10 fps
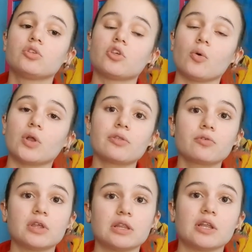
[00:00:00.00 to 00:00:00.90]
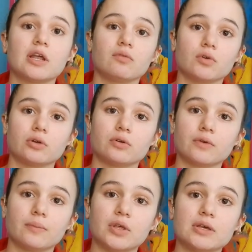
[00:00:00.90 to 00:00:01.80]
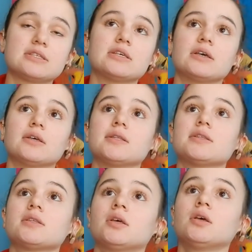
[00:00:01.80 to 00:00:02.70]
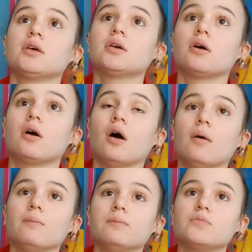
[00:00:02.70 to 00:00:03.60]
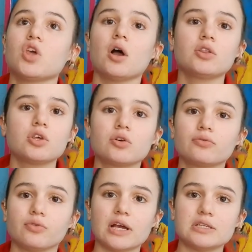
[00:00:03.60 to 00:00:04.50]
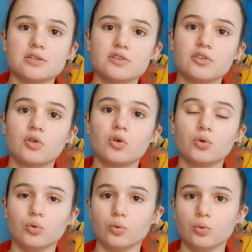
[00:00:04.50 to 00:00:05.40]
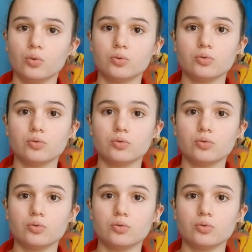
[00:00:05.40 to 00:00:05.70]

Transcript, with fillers: So, another thing that I've learned from this is um, talk to your friends who